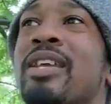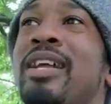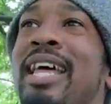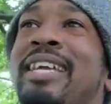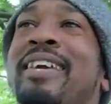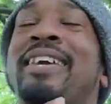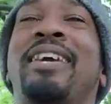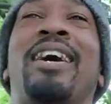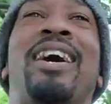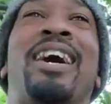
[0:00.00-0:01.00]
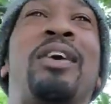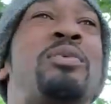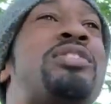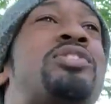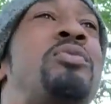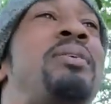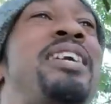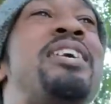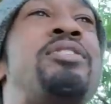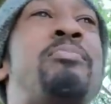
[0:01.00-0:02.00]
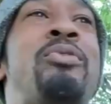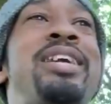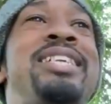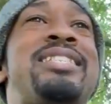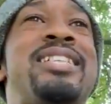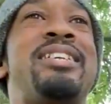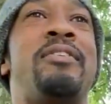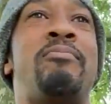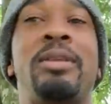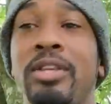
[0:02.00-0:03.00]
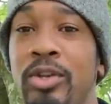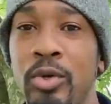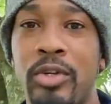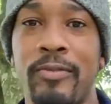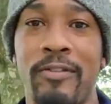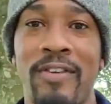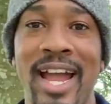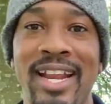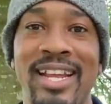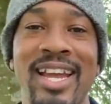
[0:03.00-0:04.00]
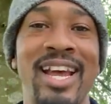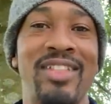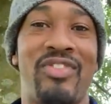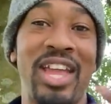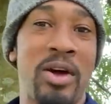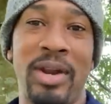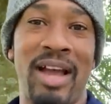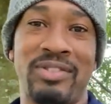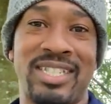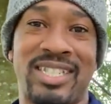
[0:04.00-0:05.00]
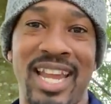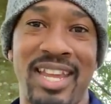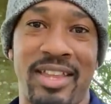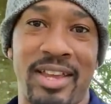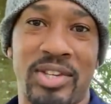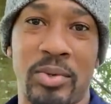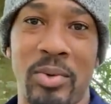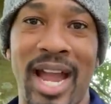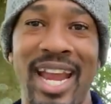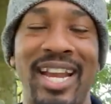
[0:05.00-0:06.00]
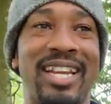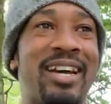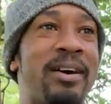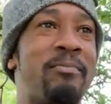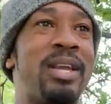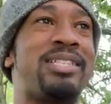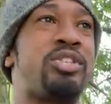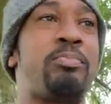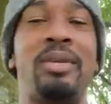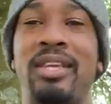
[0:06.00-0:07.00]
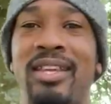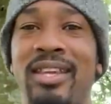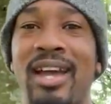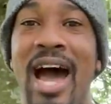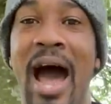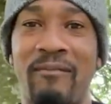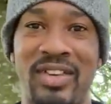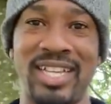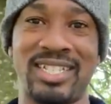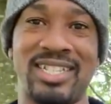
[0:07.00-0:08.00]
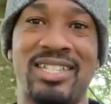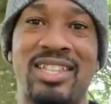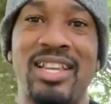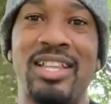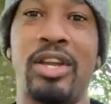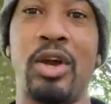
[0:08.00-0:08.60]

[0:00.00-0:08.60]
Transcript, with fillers: like uh, with so many other breeds that have been used for fighting they don't have to say this right um, it should be obvious it's the thing that